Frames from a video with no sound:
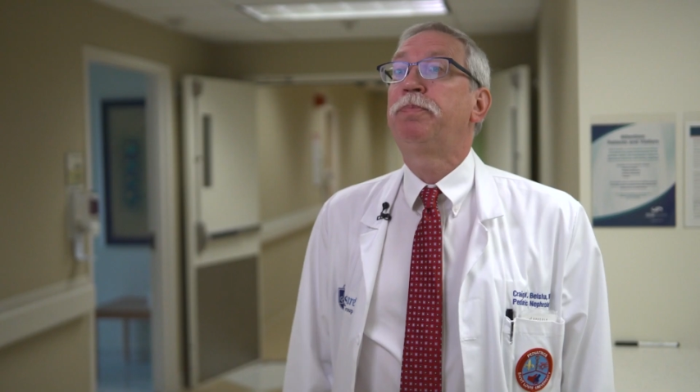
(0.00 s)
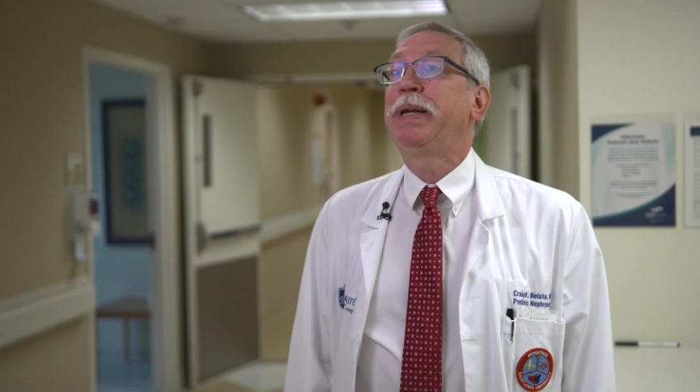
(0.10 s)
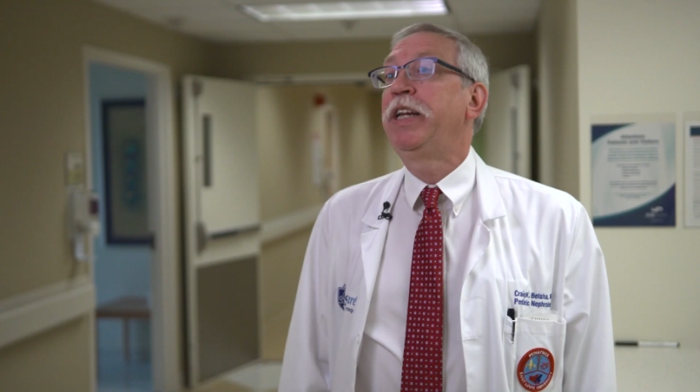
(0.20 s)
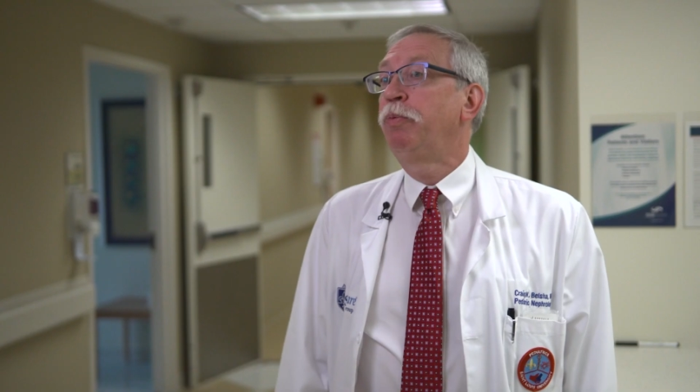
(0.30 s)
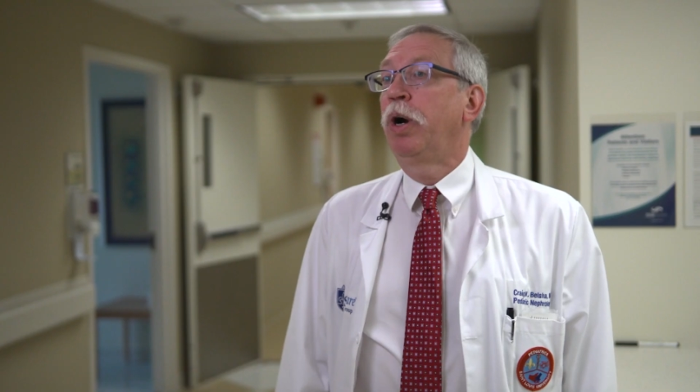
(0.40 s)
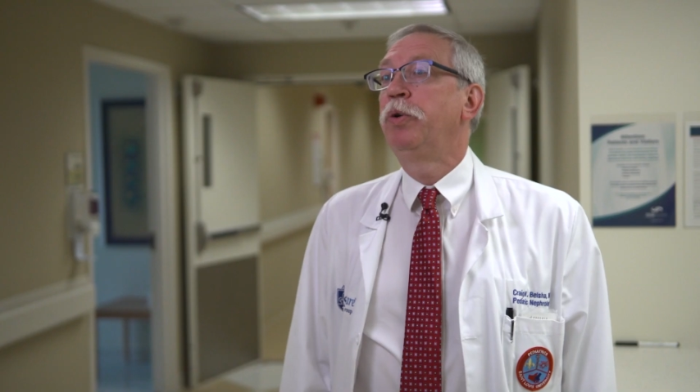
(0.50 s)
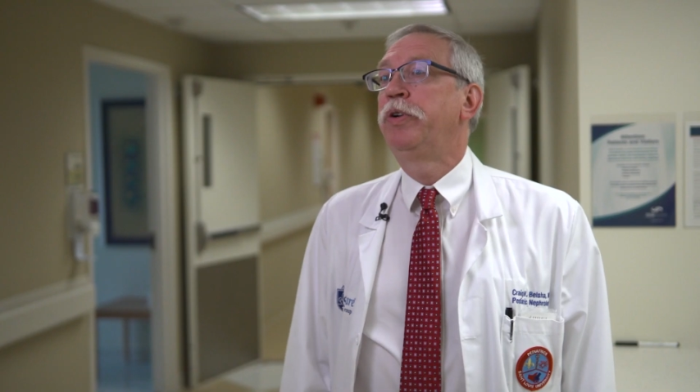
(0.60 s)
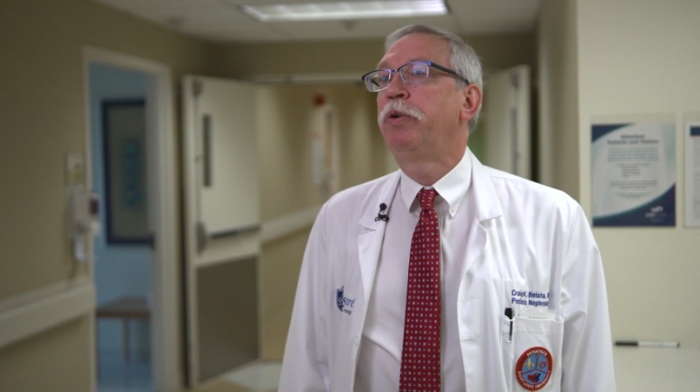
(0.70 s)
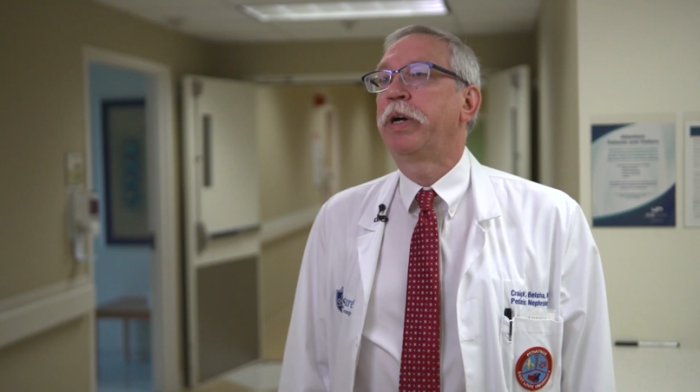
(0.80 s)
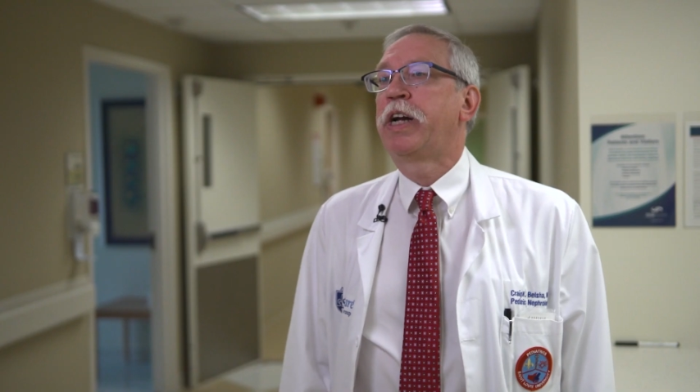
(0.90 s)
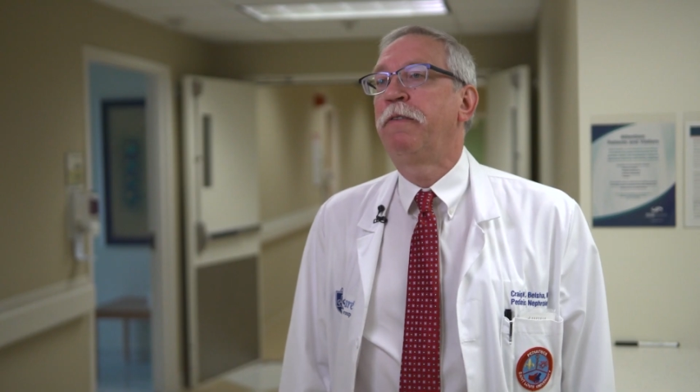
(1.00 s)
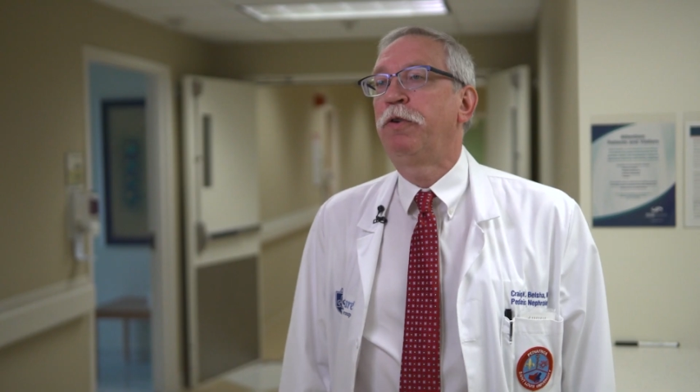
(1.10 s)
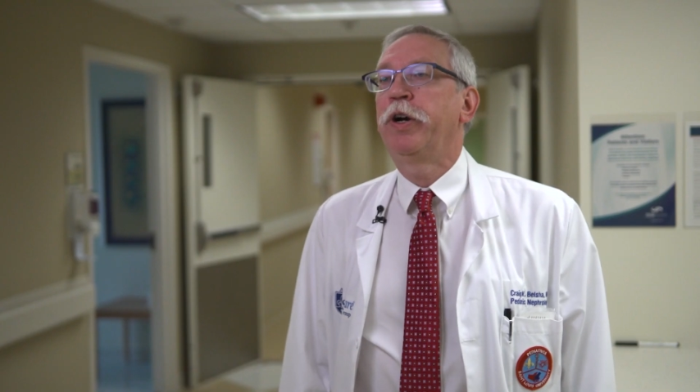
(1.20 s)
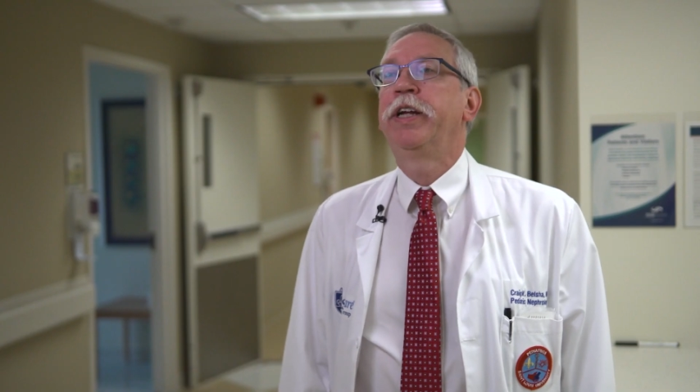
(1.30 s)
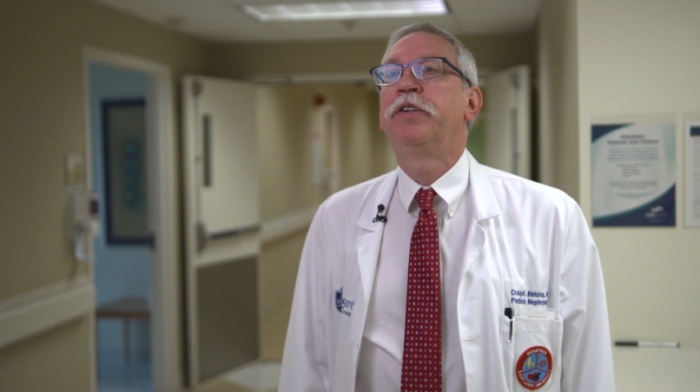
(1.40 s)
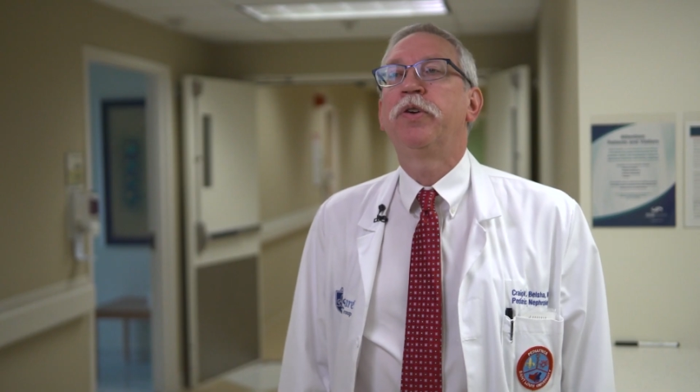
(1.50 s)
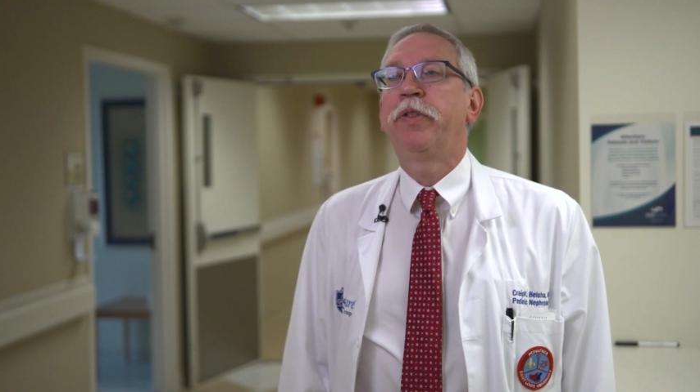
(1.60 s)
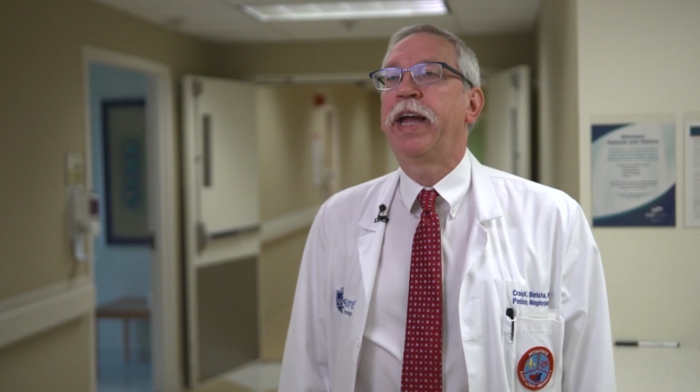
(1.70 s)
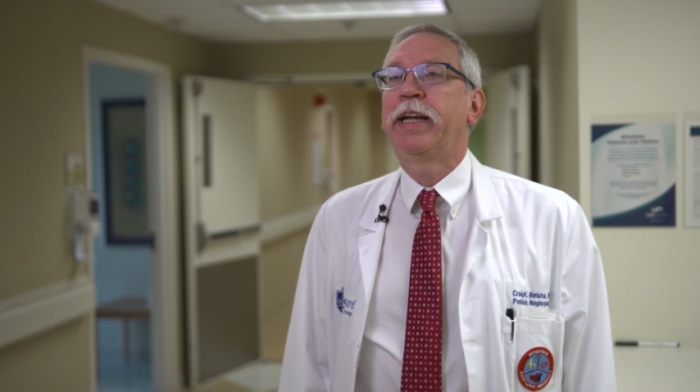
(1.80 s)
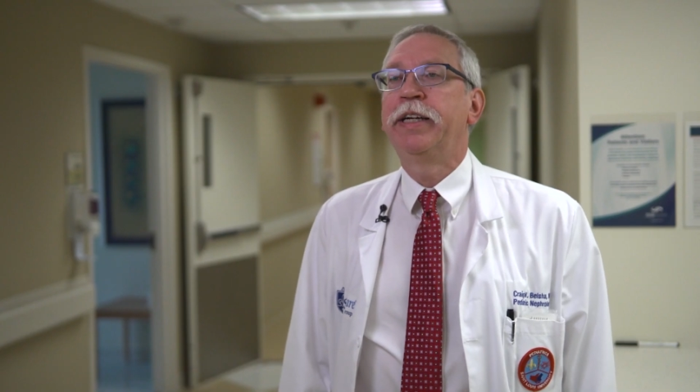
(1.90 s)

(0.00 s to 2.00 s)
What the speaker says: speedy road to recovery so they